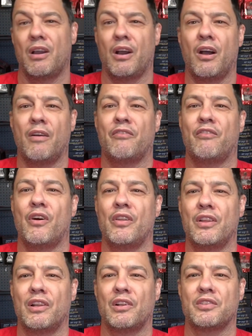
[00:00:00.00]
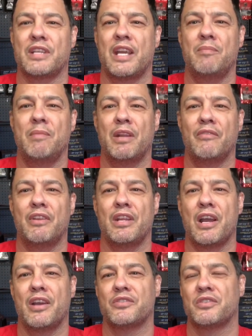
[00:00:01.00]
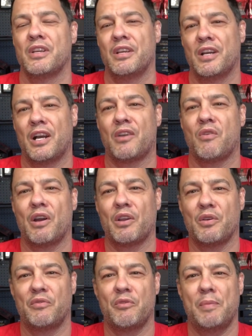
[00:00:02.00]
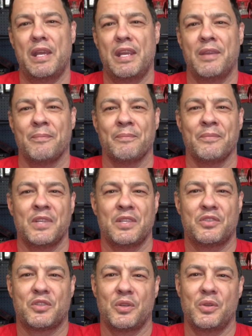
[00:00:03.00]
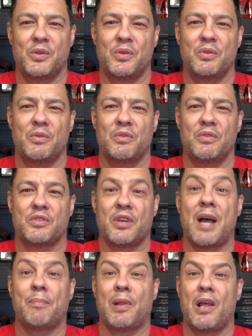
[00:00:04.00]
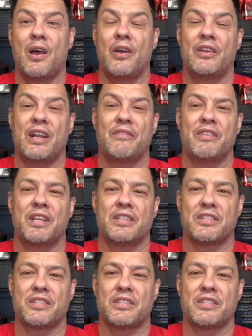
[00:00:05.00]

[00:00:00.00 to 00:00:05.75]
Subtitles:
I find the little 10-minute videos are quite good for me to upload and everything.